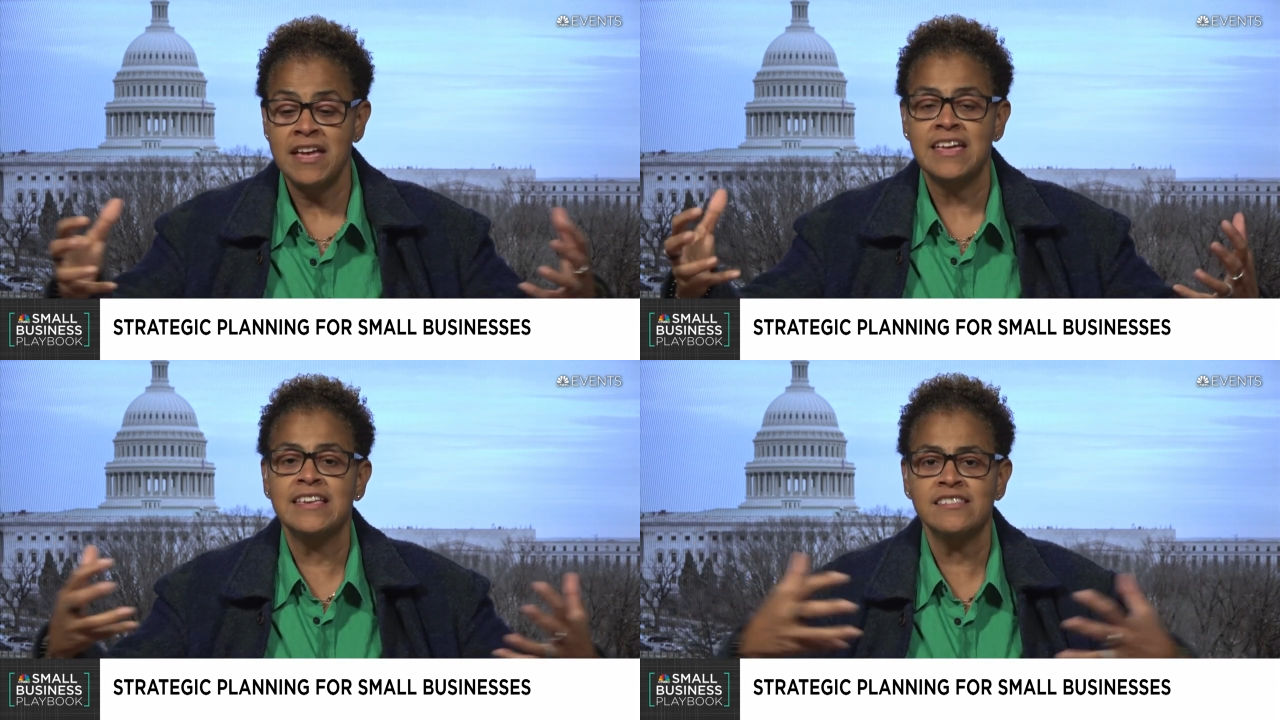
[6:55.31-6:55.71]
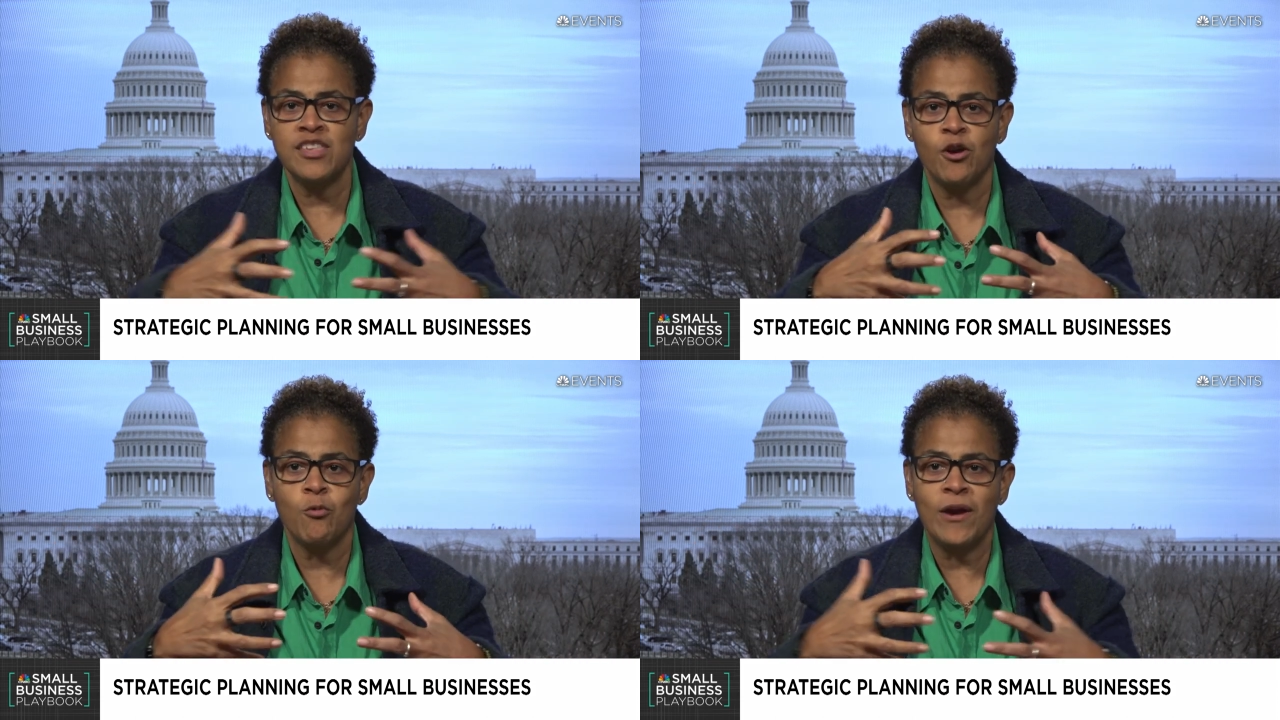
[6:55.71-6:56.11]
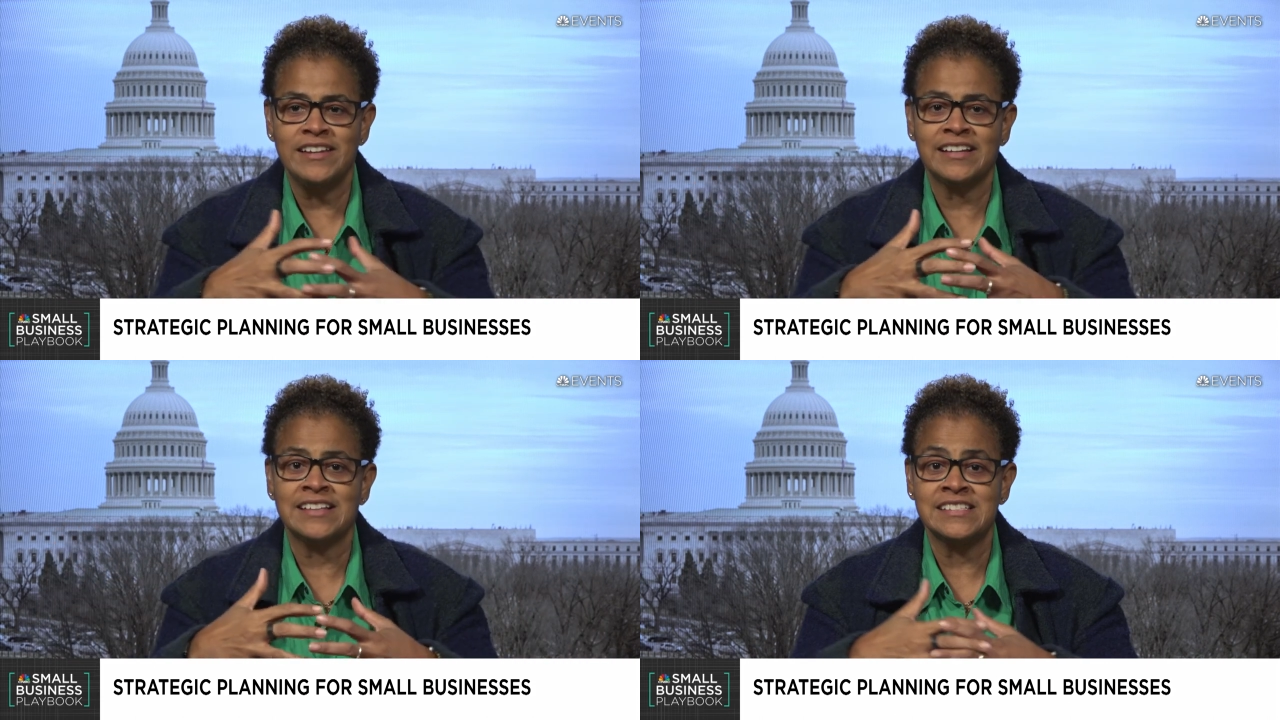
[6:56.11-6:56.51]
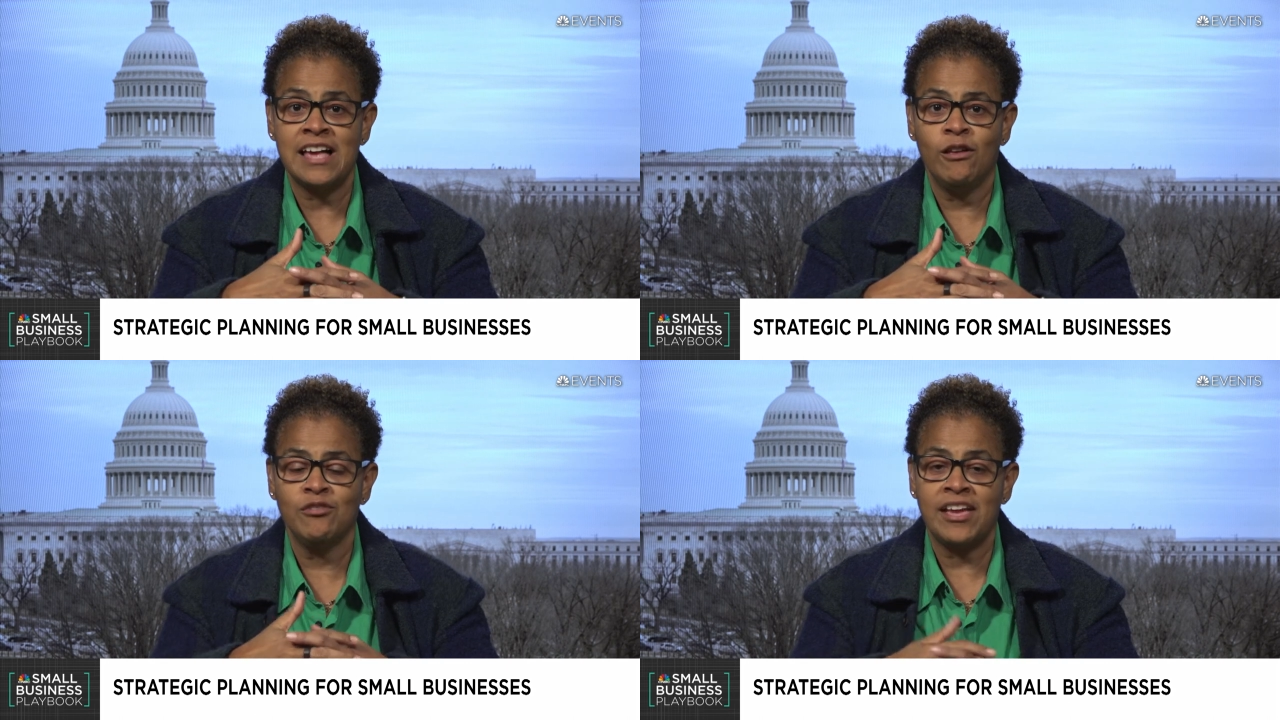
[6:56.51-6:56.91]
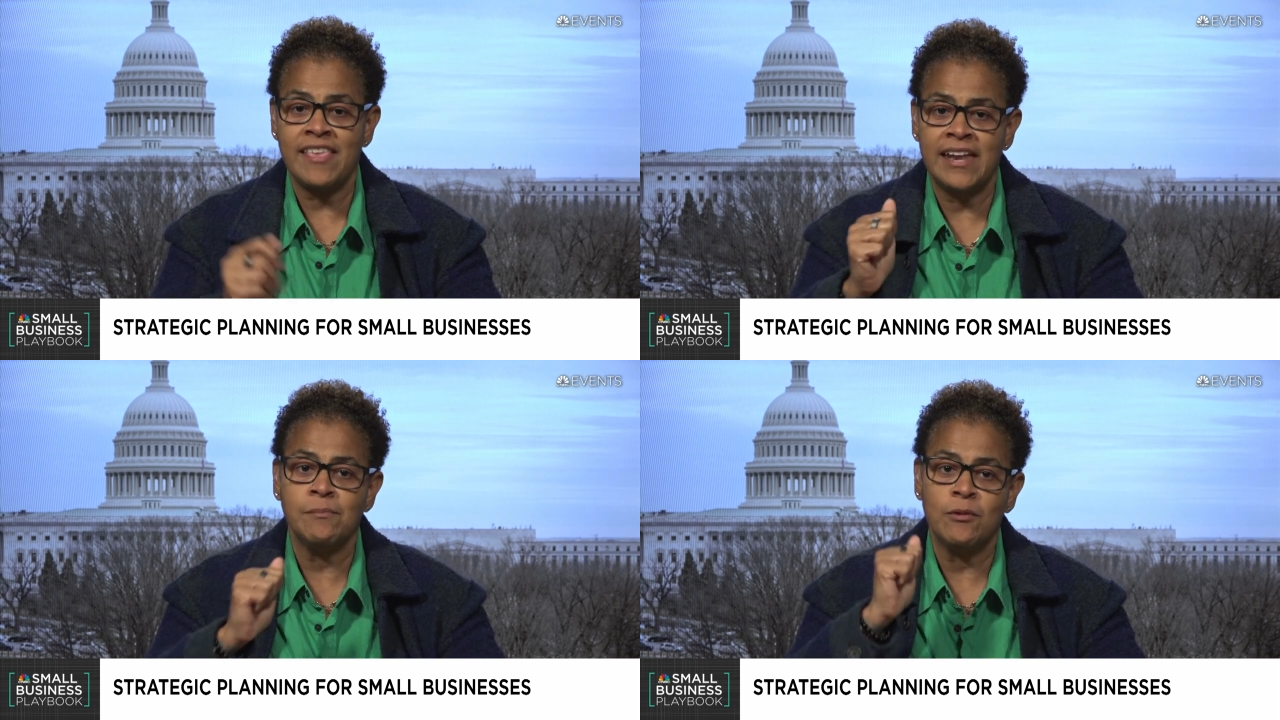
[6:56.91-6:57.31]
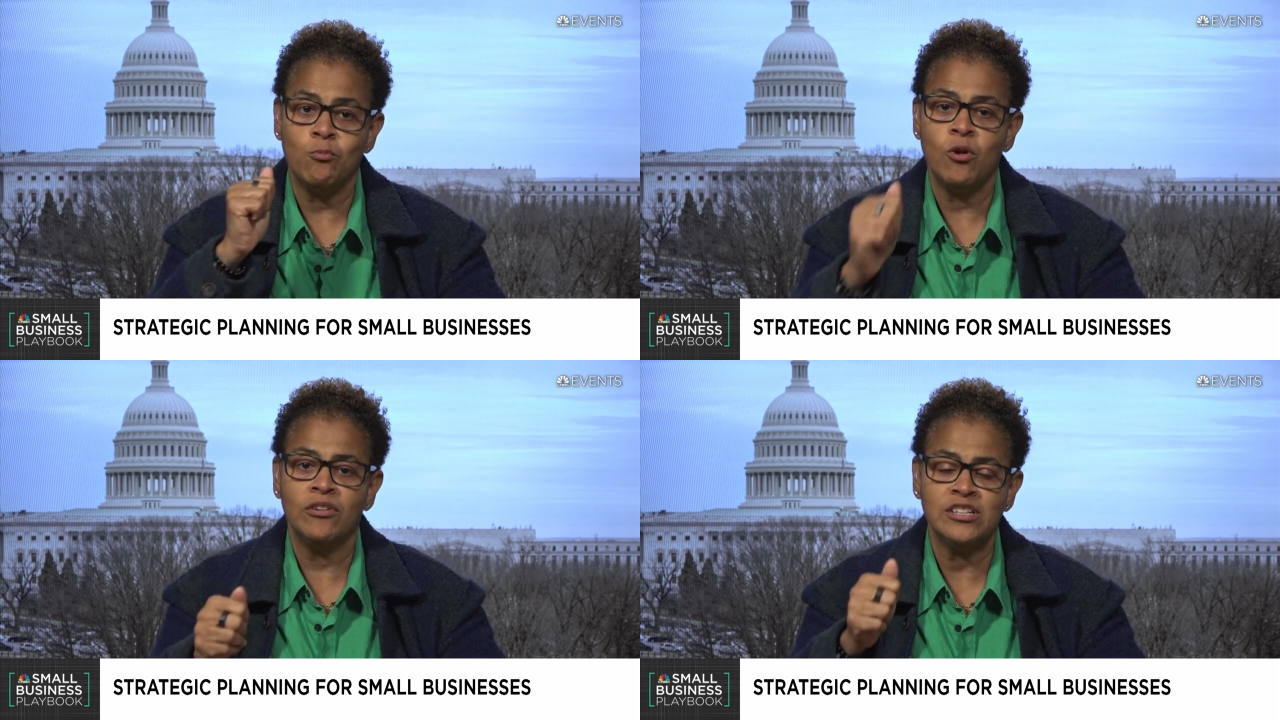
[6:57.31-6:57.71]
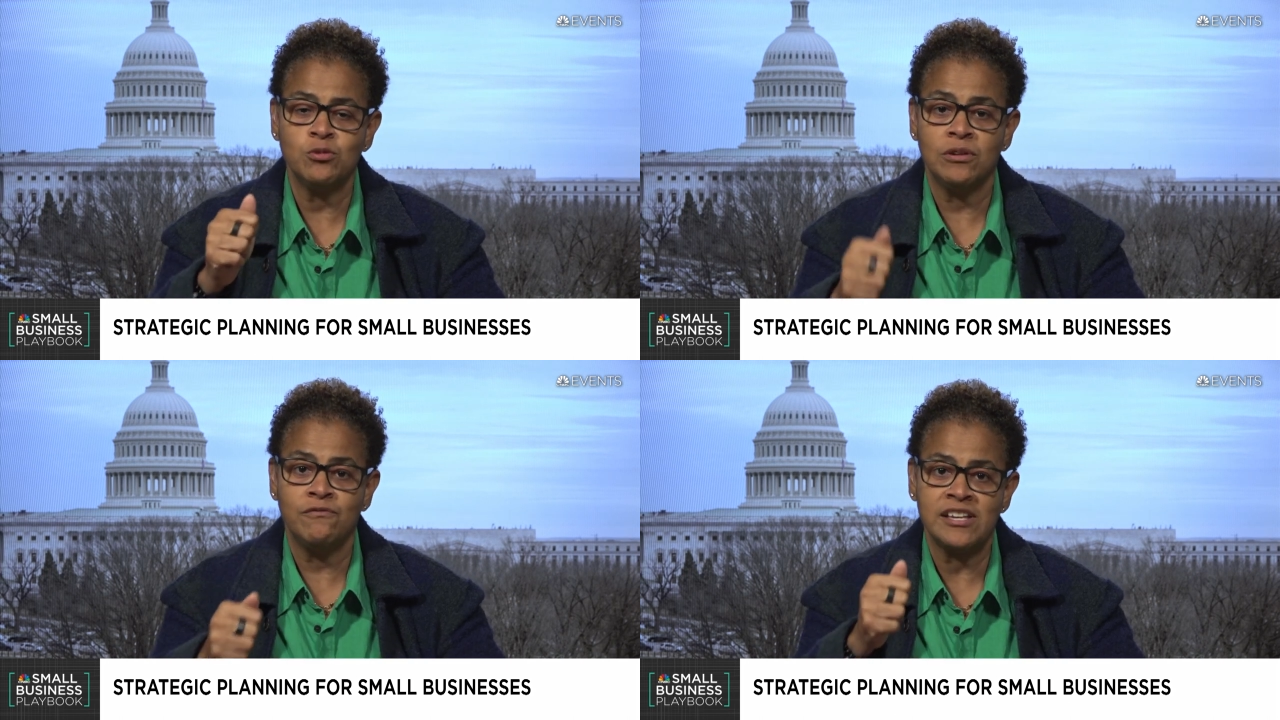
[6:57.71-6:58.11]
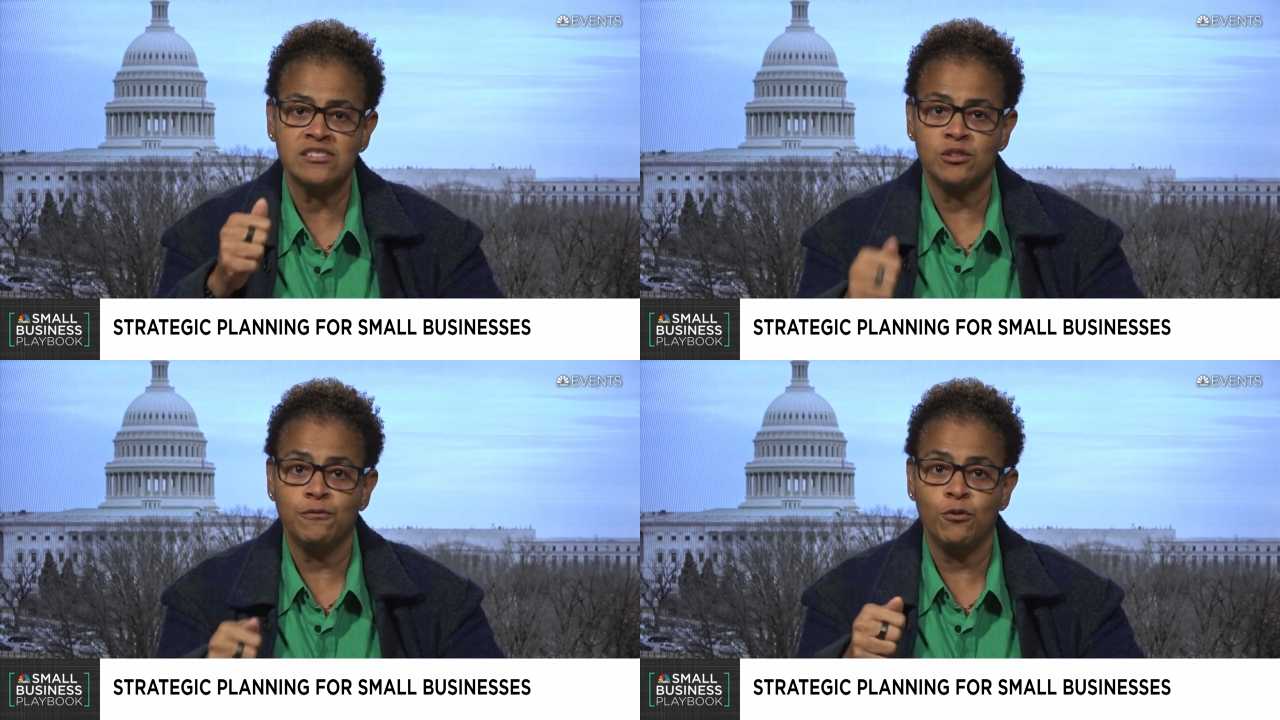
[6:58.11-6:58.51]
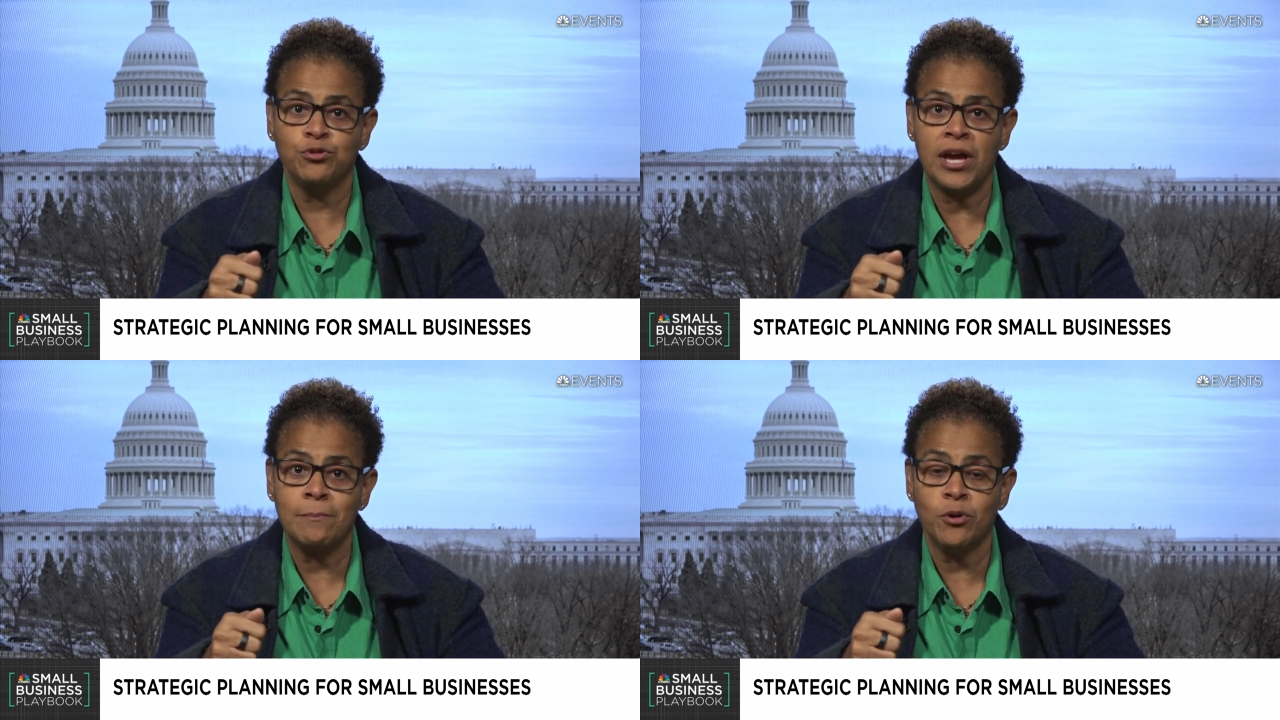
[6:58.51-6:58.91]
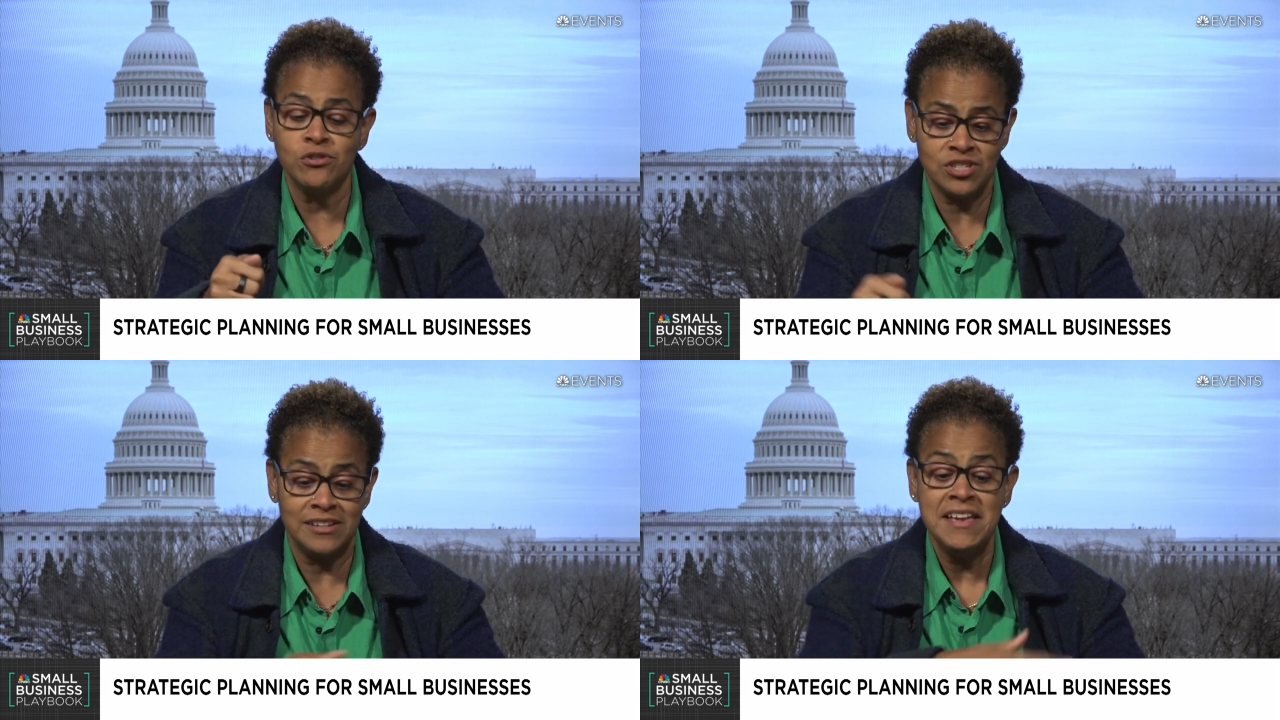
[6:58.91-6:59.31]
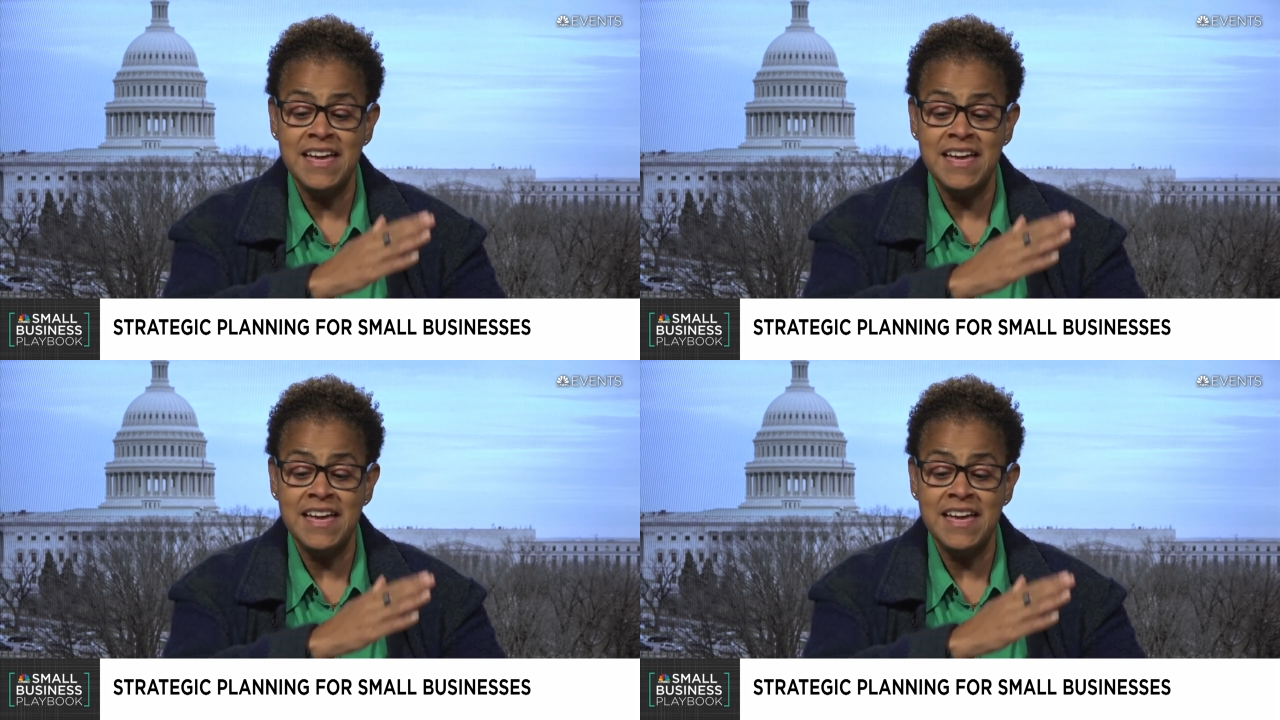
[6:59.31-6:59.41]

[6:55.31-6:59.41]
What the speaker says: is there a way to consolidate that and be willing to invest in a full-time person